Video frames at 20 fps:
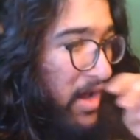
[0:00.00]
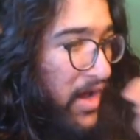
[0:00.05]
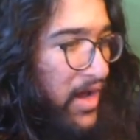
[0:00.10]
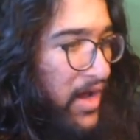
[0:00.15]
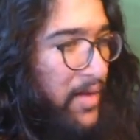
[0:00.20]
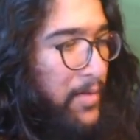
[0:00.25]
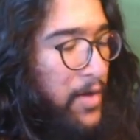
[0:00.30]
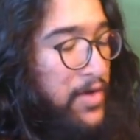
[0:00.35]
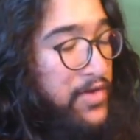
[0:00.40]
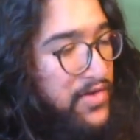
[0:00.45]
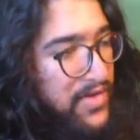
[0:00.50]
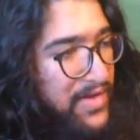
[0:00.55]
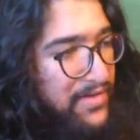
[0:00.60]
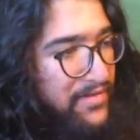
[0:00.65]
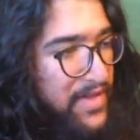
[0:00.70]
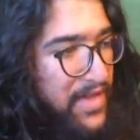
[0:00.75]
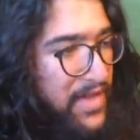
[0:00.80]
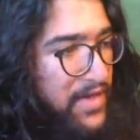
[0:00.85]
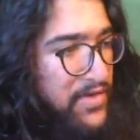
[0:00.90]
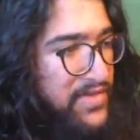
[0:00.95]
Although
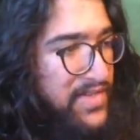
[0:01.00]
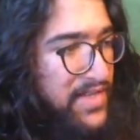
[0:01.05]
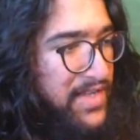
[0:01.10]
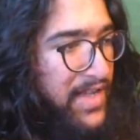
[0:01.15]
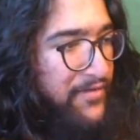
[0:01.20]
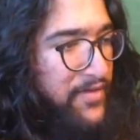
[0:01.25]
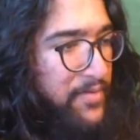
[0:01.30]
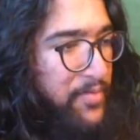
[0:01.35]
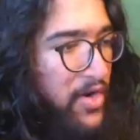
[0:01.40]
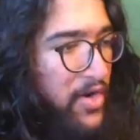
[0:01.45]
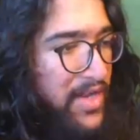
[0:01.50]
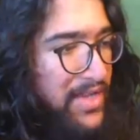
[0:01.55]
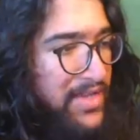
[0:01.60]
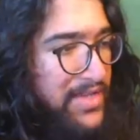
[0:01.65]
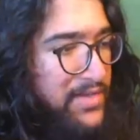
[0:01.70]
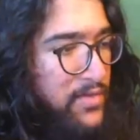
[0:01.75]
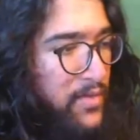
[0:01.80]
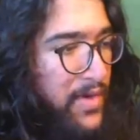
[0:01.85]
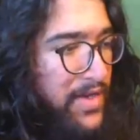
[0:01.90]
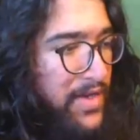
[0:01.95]
even then, you still have to proc
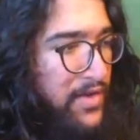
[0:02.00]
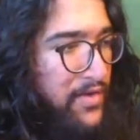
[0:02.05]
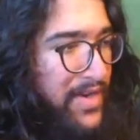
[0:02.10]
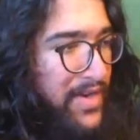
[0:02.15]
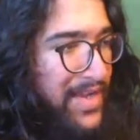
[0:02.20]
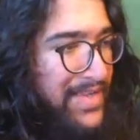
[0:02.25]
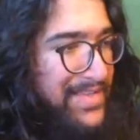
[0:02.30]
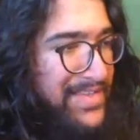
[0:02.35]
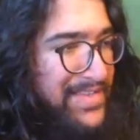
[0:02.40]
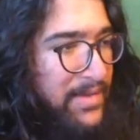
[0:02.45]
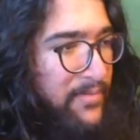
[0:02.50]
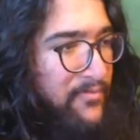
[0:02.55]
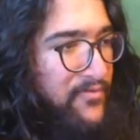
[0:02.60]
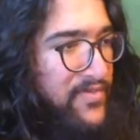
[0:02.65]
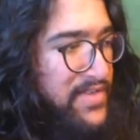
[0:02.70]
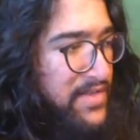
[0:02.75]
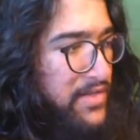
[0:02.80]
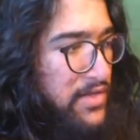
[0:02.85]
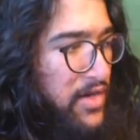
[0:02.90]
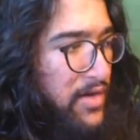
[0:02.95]
at least 1 Q to get some
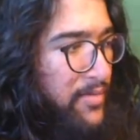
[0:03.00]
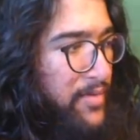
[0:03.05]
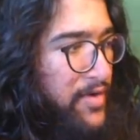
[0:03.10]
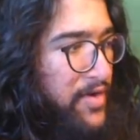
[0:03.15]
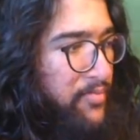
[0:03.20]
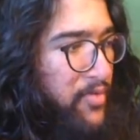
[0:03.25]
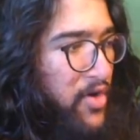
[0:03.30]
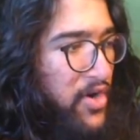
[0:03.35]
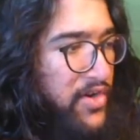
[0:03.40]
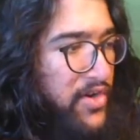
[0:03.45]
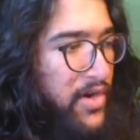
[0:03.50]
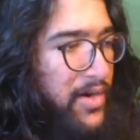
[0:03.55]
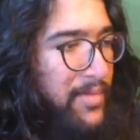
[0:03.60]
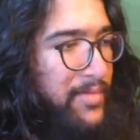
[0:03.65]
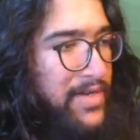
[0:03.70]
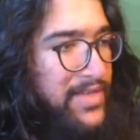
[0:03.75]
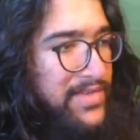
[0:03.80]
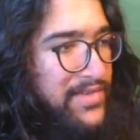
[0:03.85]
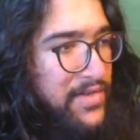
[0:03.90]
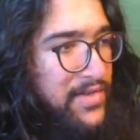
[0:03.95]
physical armor to proc your
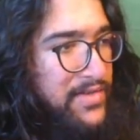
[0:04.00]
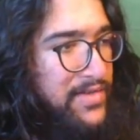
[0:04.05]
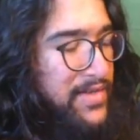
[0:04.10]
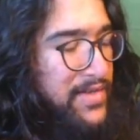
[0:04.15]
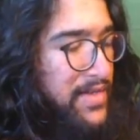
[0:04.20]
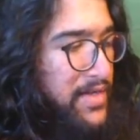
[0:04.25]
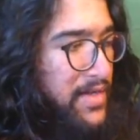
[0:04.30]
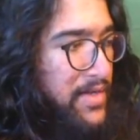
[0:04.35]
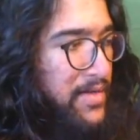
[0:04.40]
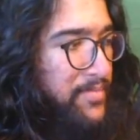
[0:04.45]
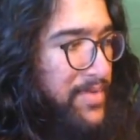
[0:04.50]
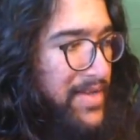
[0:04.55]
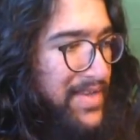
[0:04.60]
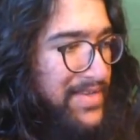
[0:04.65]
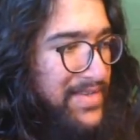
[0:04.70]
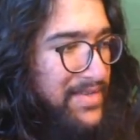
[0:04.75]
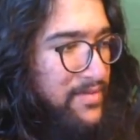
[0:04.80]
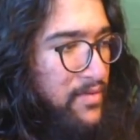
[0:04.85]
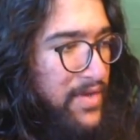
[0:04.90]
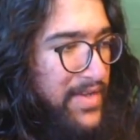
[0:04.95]
armored assault,
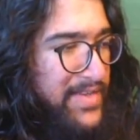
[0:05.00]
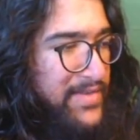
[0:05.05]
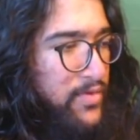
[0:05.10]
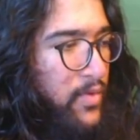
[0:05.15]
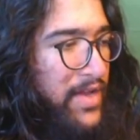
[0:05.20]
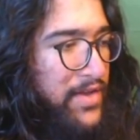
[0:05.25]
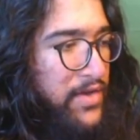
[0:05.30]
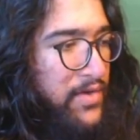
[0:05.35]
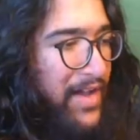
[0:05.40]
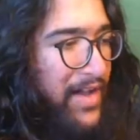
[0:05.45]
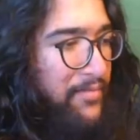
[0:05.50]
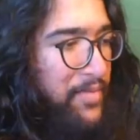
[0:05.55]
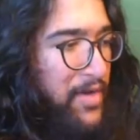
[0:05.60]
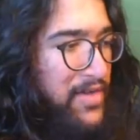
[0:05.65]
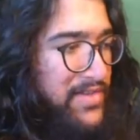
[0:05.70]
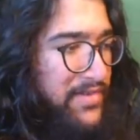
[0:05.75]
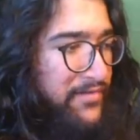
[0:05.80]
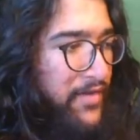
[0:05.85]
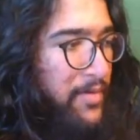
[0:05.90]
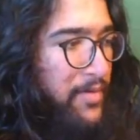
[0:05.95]
because it's while you have
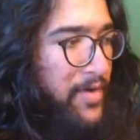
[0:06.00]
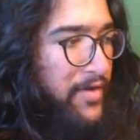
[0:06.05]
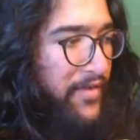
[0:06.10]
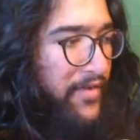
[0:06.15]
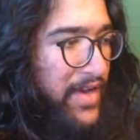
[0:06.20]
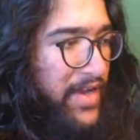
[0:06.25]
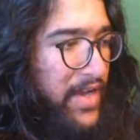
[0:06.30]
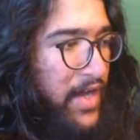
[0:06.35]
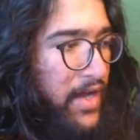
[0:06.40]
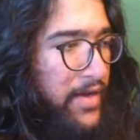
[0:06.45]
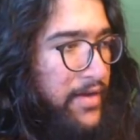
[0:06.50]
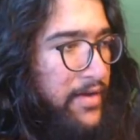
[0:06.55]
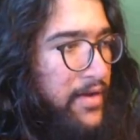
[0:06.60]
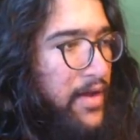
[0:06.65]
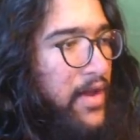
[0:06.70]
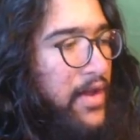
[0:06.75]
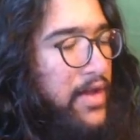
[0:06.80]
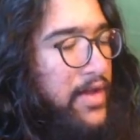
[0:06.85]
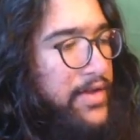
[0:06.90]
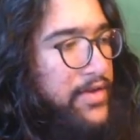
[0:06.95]
positive armor of any kind,
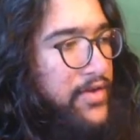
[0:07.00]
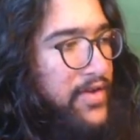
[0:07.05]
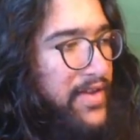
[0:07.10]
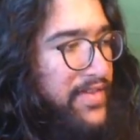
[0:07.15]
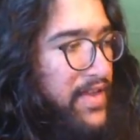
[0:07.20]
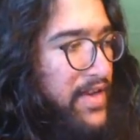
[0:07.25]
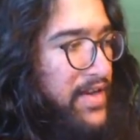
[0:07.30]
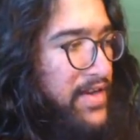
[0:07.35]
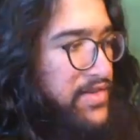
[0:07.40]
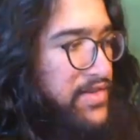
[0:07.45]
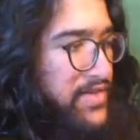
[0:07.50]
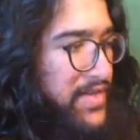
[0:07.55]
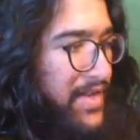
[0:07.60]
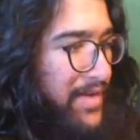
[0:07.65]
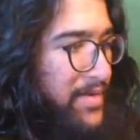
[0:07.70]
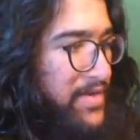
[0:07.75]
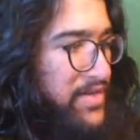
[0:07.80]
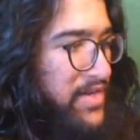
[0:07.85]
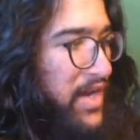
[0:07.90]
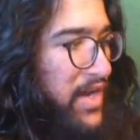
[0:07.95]
you get the additional
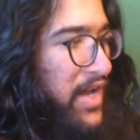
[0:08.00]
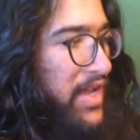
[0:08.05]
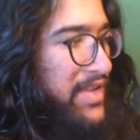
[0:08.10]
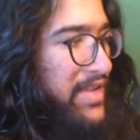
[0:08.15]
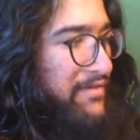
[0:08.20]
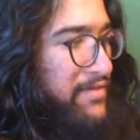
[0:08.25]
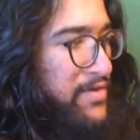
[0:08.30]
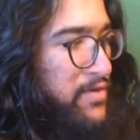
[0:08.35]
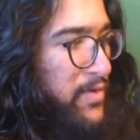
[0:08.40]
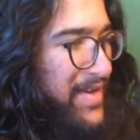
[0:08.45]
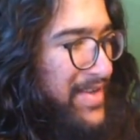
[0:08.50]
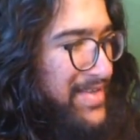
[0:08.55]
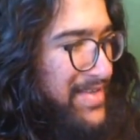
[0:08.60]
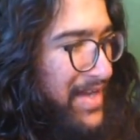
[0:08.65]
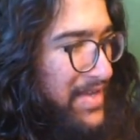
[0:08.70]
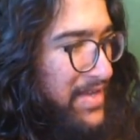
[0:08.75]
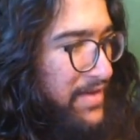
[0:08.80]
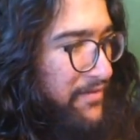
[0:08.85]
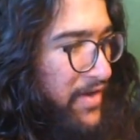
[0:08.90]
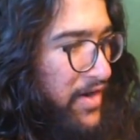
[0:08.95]
damage. Level 20 is
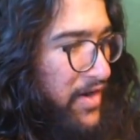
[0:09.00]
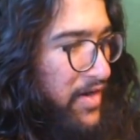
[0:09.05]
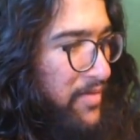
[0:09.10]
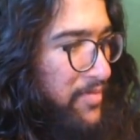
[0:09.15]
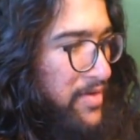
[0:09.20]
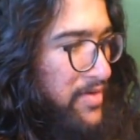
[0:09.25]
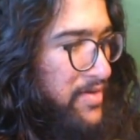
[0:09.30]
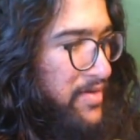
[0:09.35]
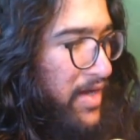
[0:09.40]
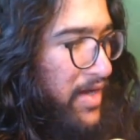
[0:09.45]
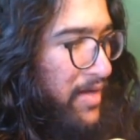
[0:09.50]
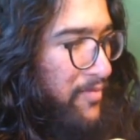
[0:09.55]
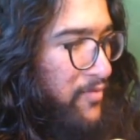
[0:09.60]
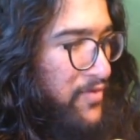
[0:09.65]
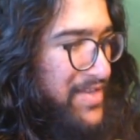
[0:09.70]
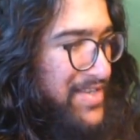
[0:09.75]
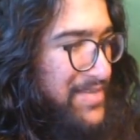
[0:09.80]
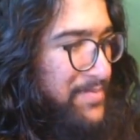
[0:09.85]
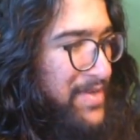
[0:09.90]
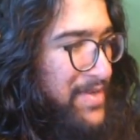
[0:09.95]
highly variable.
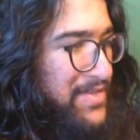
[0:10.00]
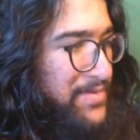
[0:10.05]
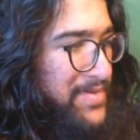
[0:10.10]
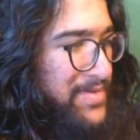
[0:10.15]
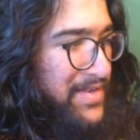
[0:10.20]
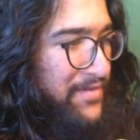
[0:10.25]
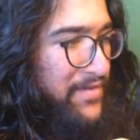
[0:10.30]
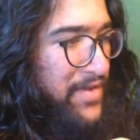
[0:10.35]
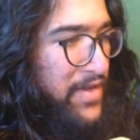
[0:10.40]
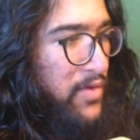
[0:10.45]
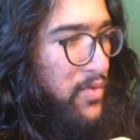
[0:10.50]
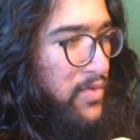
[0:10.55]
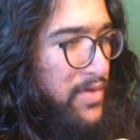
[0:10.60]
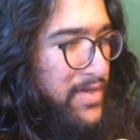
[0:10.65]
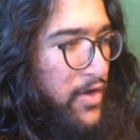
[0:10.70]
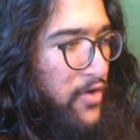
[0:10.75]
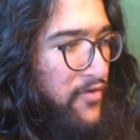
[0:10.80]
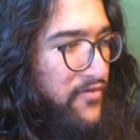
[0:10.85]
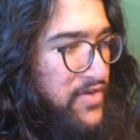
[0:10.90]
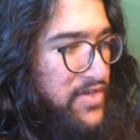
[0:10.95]
With this build specifically, you
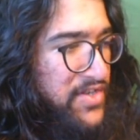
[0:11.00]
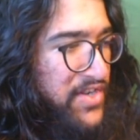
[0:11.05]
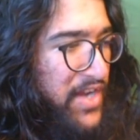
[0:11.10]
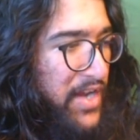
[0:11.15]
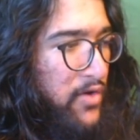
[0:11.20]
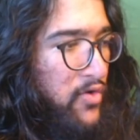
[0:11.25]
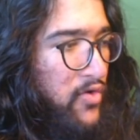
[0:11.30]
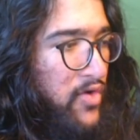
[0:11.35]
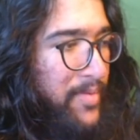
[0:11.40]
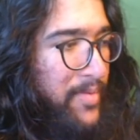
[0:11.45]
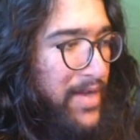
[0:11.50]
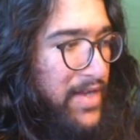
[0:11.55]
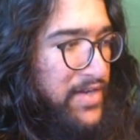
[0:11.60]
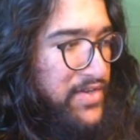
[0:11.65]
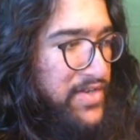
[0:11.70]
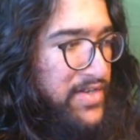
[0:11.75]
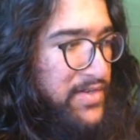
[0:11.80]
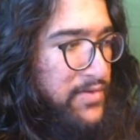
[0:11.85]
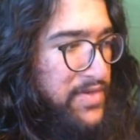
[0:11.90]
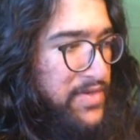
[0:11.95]
will go for Shadow Orb
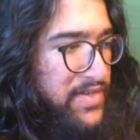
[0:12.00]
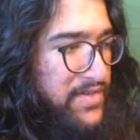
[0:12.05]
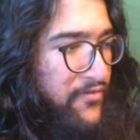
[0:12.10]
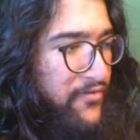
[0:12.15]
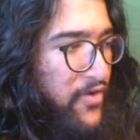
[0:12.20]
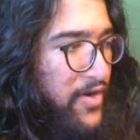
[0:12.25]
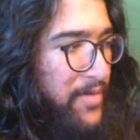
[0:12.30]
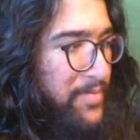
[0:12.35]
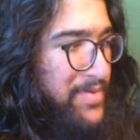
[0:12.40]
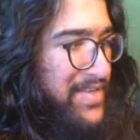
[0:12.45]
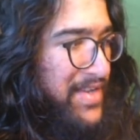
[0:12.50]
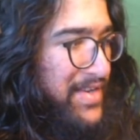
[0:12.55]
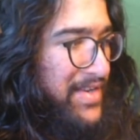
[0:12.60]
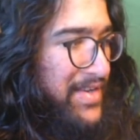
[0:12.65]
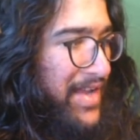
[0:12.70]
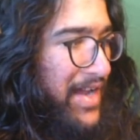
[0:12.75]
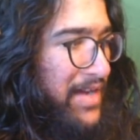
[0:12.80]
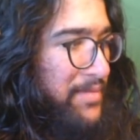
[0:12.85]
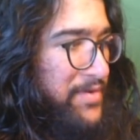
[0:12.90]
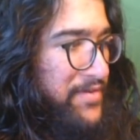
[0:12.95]
Huntress, which is
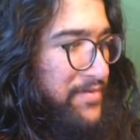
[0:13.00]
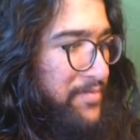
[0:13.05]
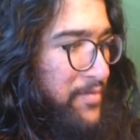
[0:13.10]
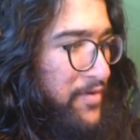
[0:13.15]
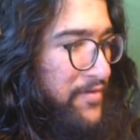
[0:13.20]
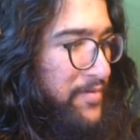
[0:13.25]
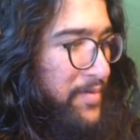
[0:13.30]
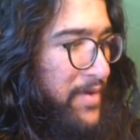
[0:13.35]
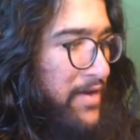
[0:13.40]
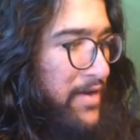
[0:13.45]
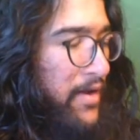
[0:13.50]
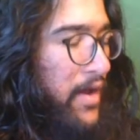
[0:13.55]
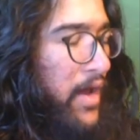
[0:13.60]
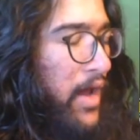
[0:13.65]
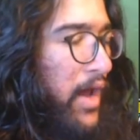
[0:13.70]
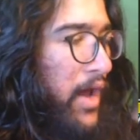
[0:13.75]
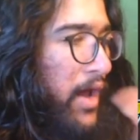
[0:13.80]
40% attack plus move speed.